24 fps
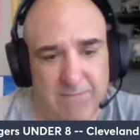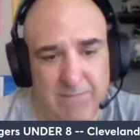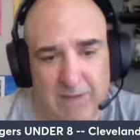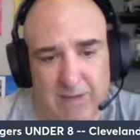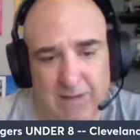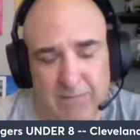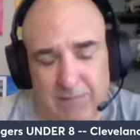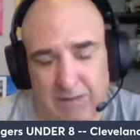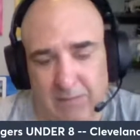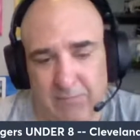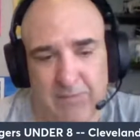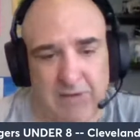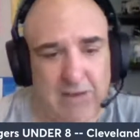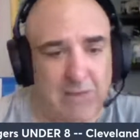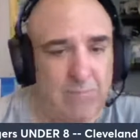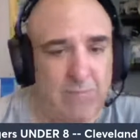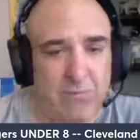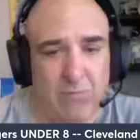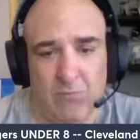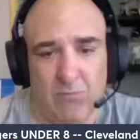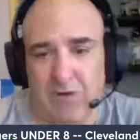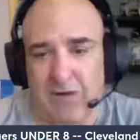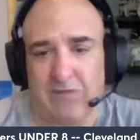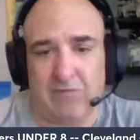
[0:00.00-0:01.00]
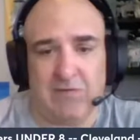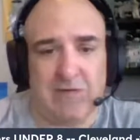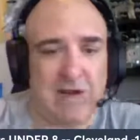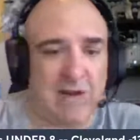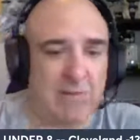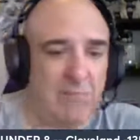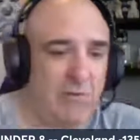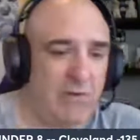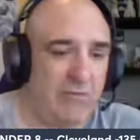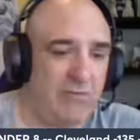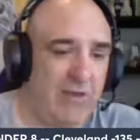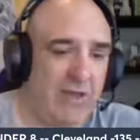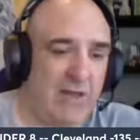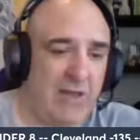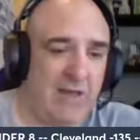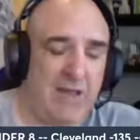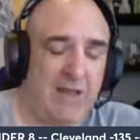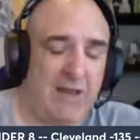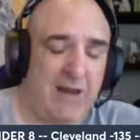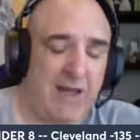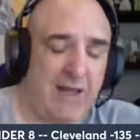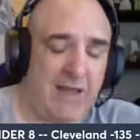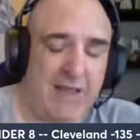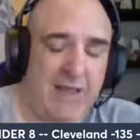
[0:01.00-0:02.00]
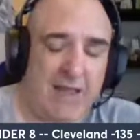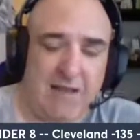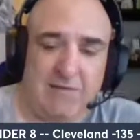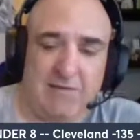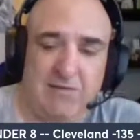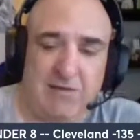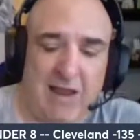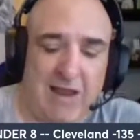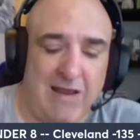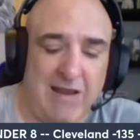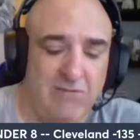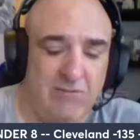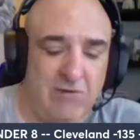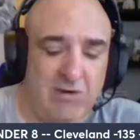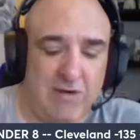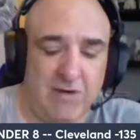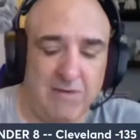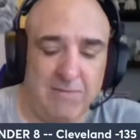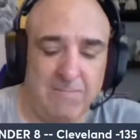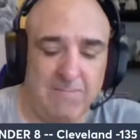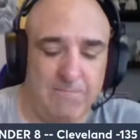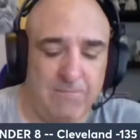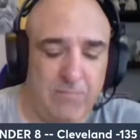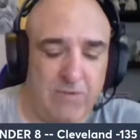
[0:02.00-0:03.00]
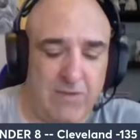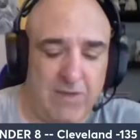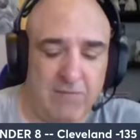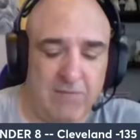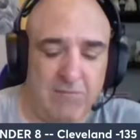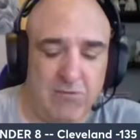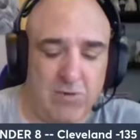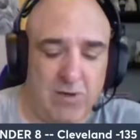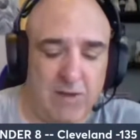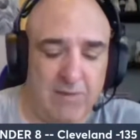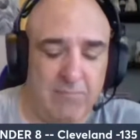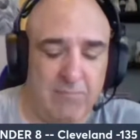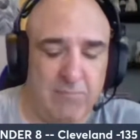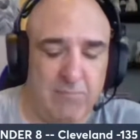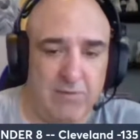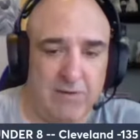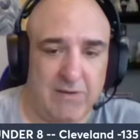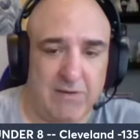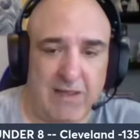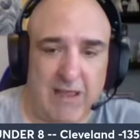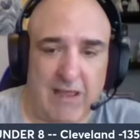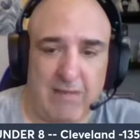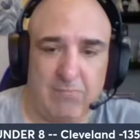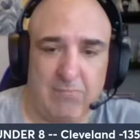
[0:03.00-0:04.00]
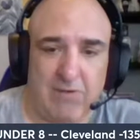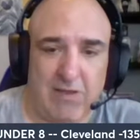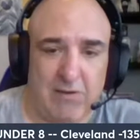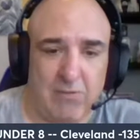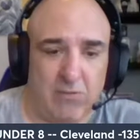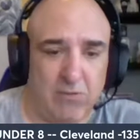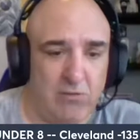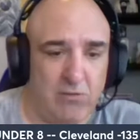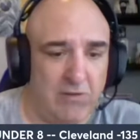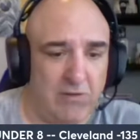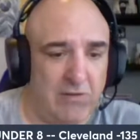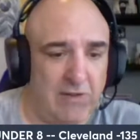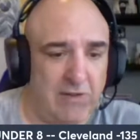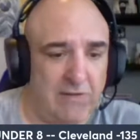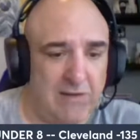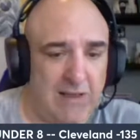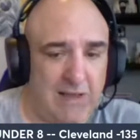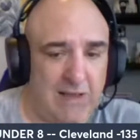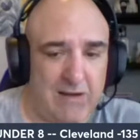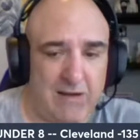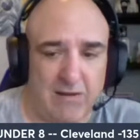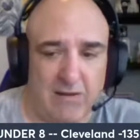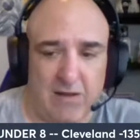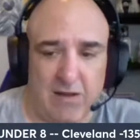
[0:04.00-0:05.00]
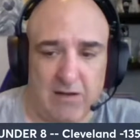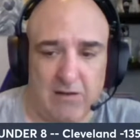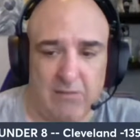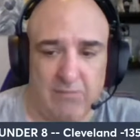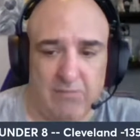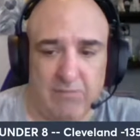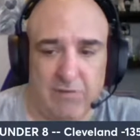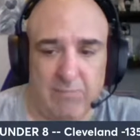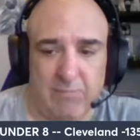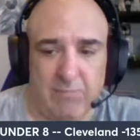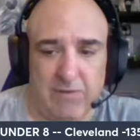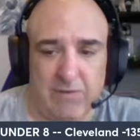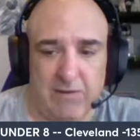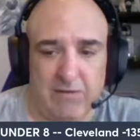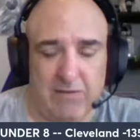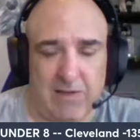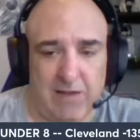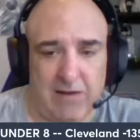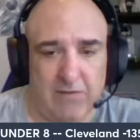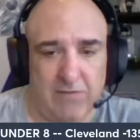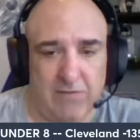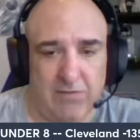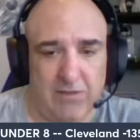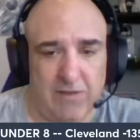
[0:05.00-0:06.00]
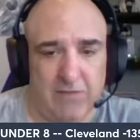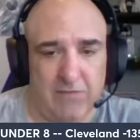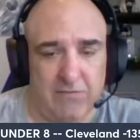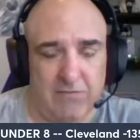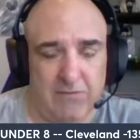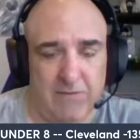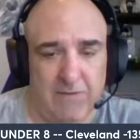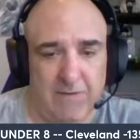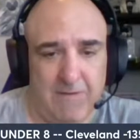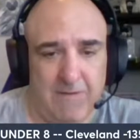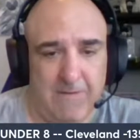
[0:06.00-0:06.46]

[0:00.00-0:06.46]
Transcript: I'm keeping what I said on Monday. I hate changing, even though I put games out early like that on the free pick side of things.